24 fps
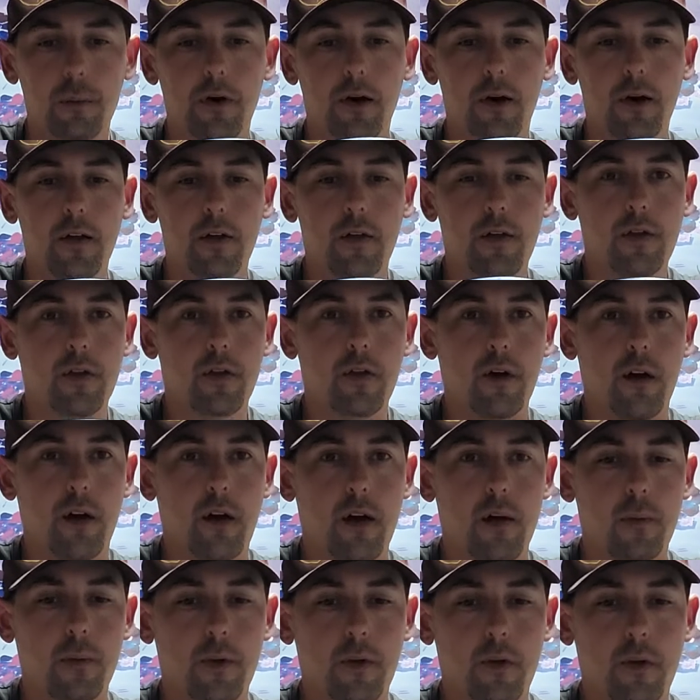putts.
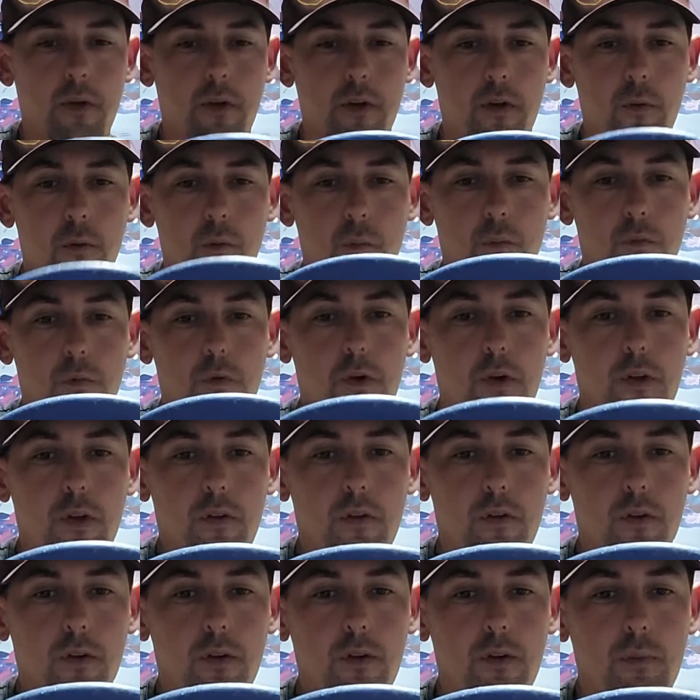This is a
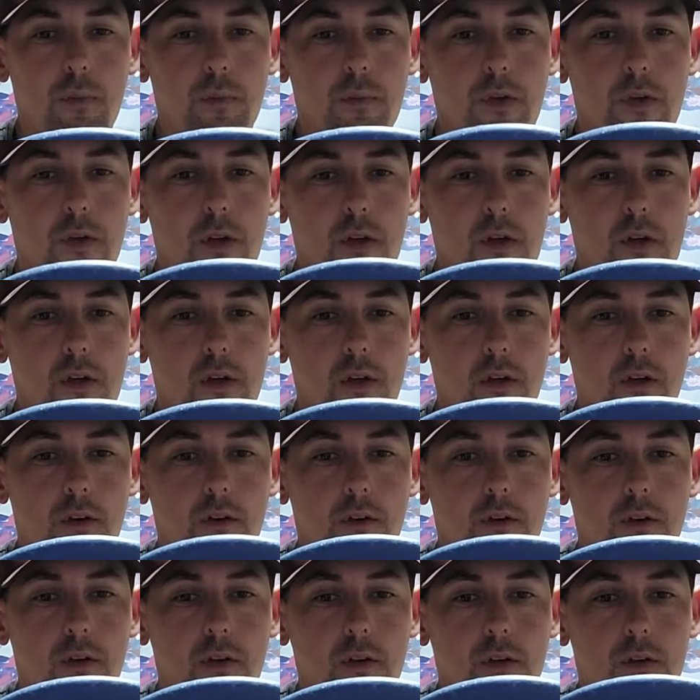really
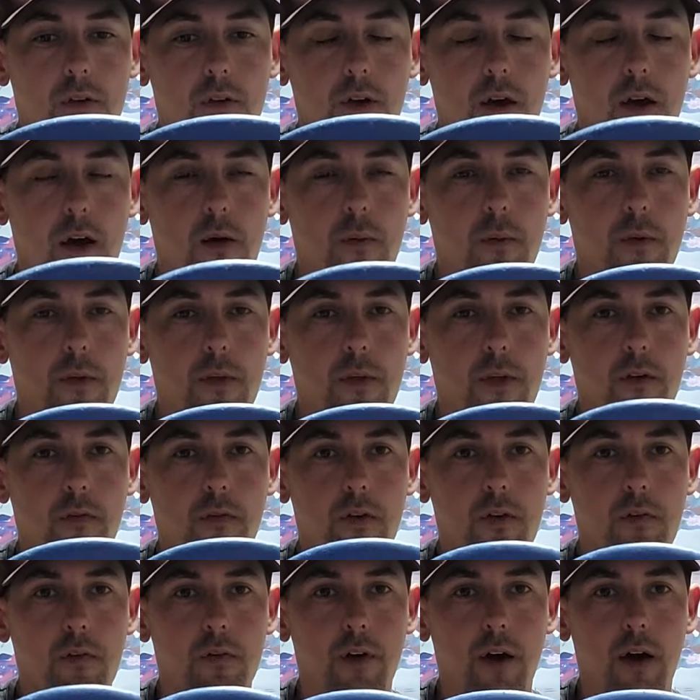seasoned
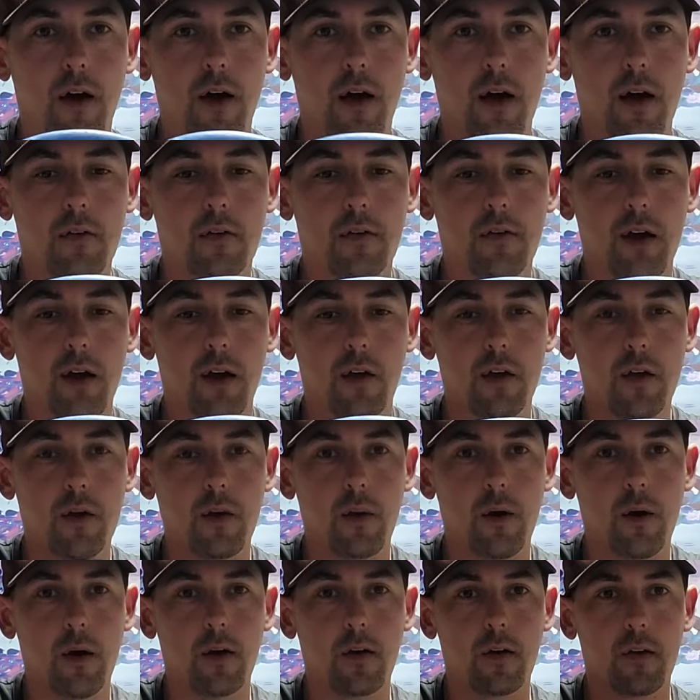175
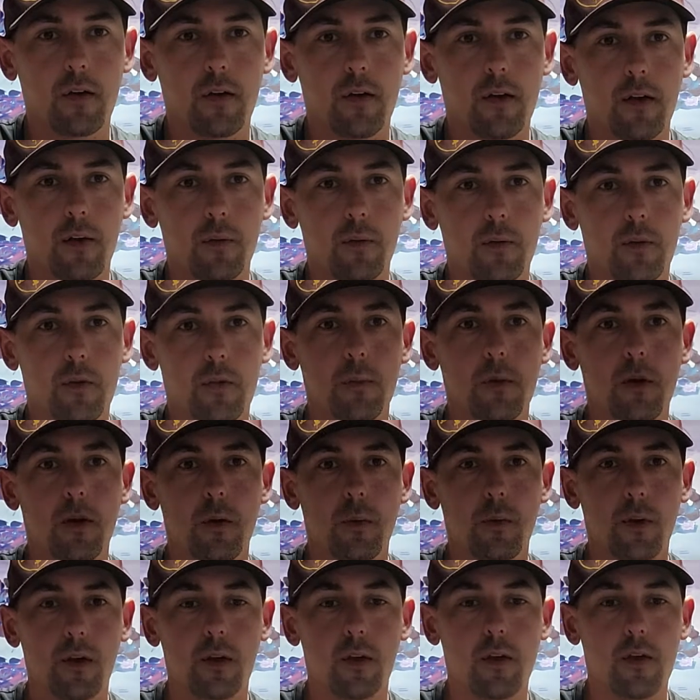XL Hard Link with the mini
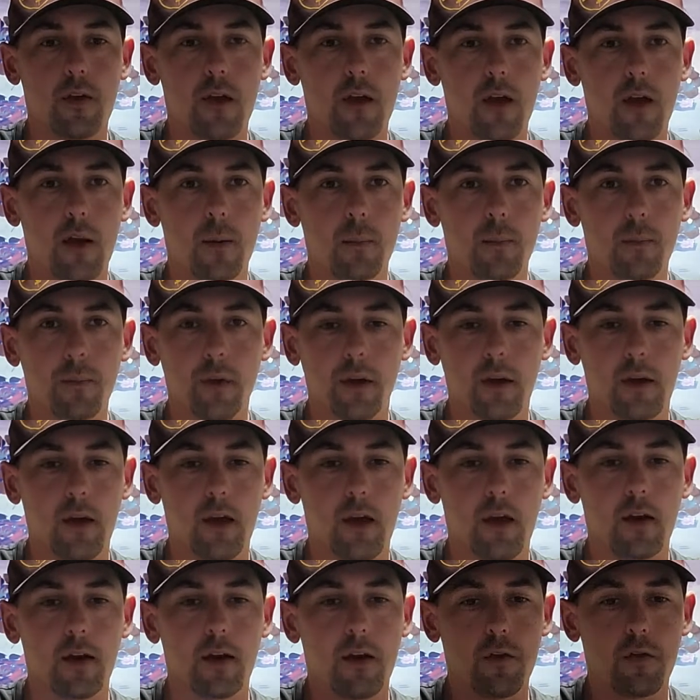wing stamp.
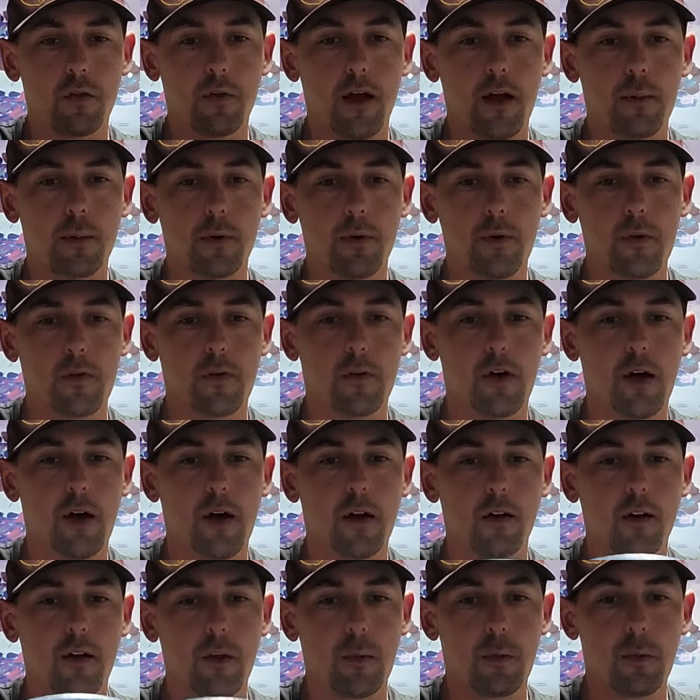Again, nice flat
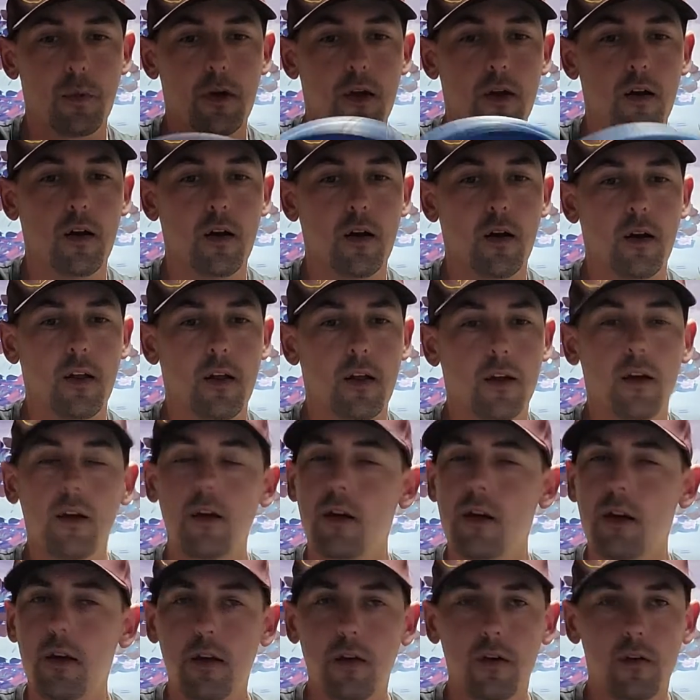profile, nice bead on it.
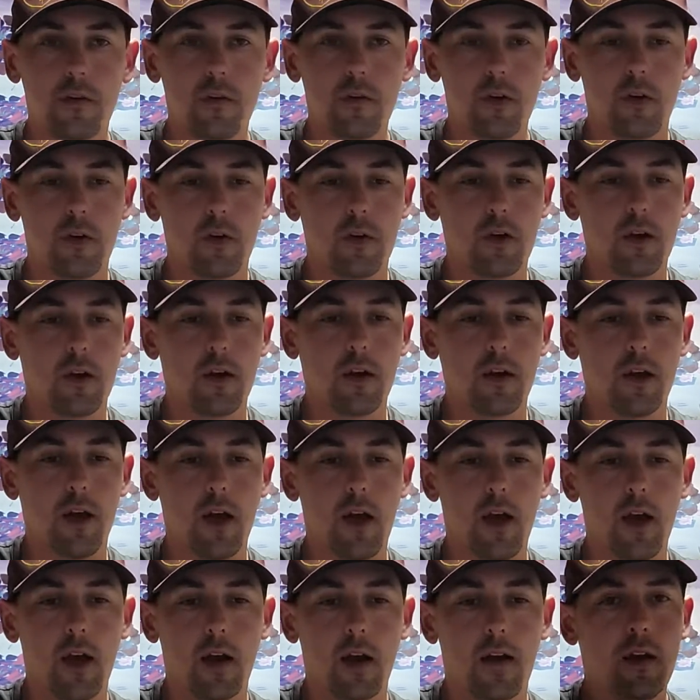Feels good in
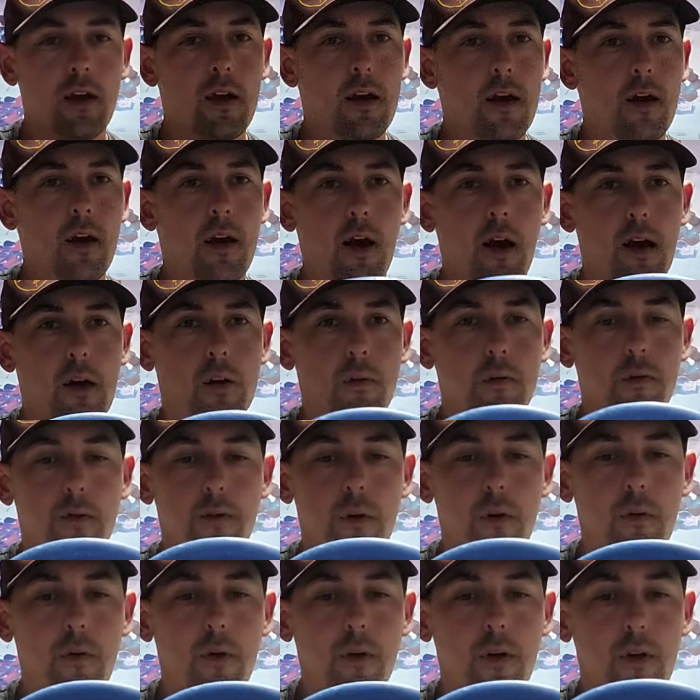hand. I do
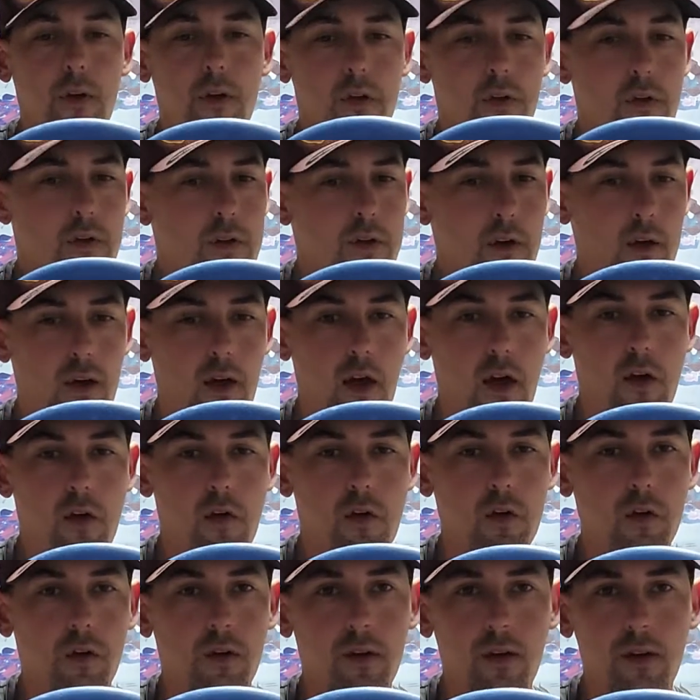throw this
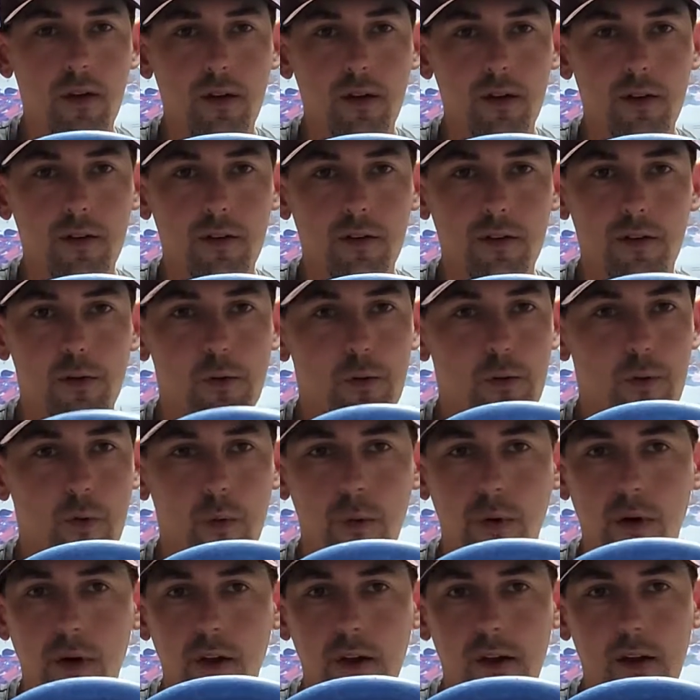occasionally
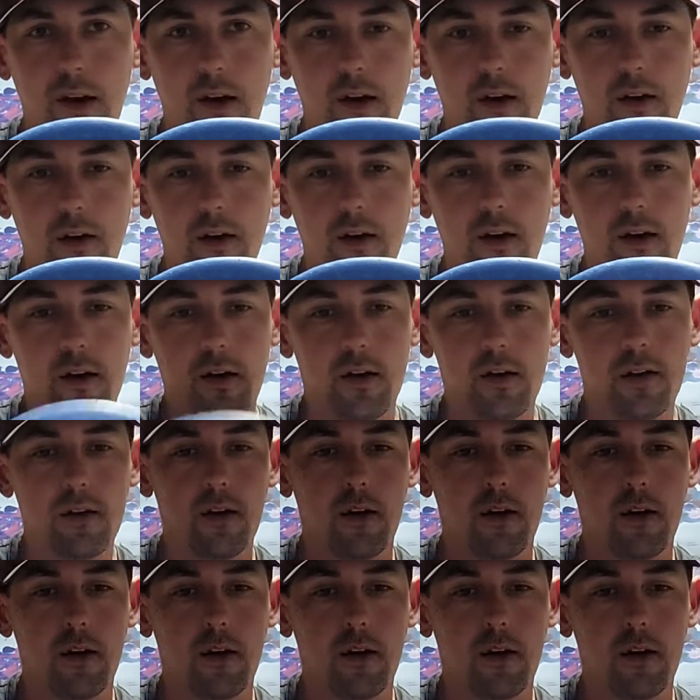220 and under.